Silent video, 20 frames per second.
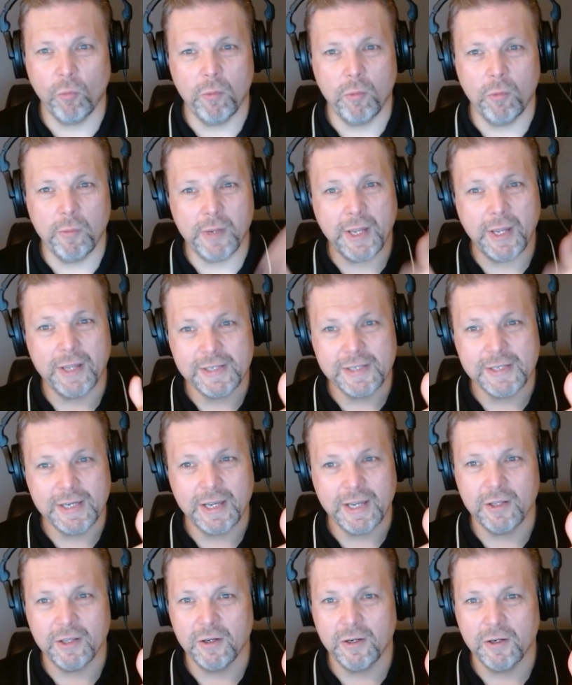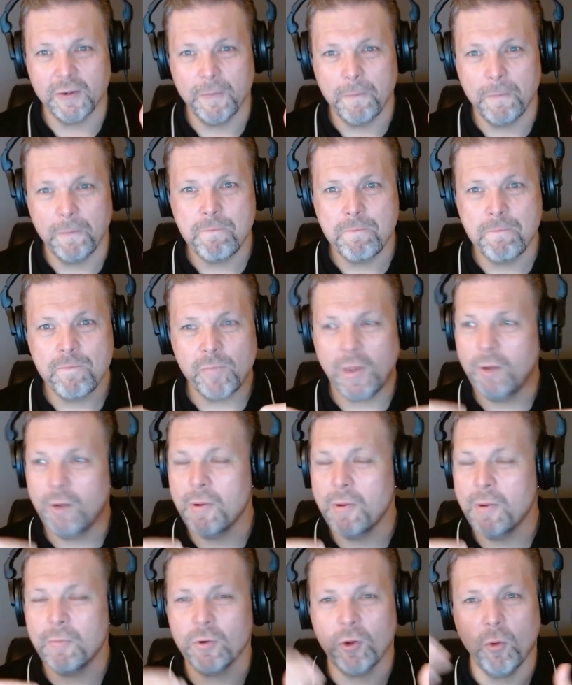when we got together, I
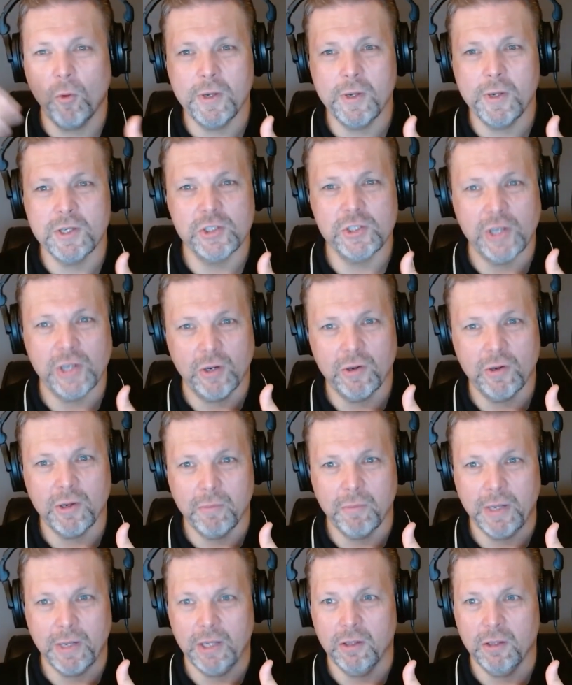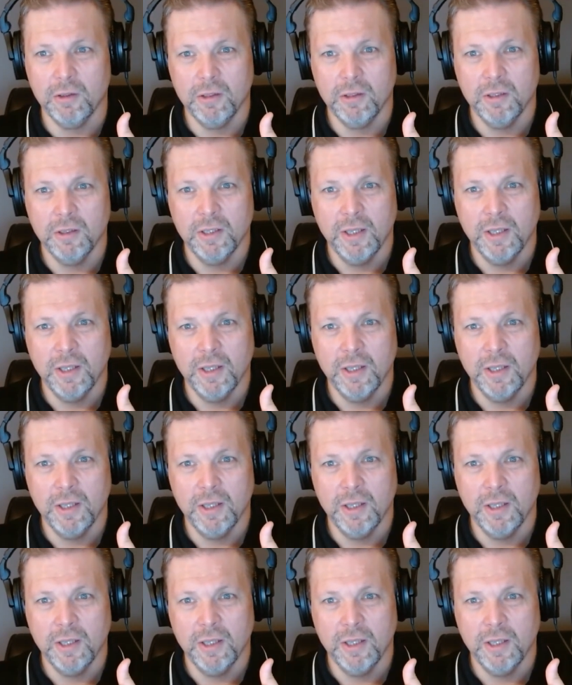remember going and sharing a meal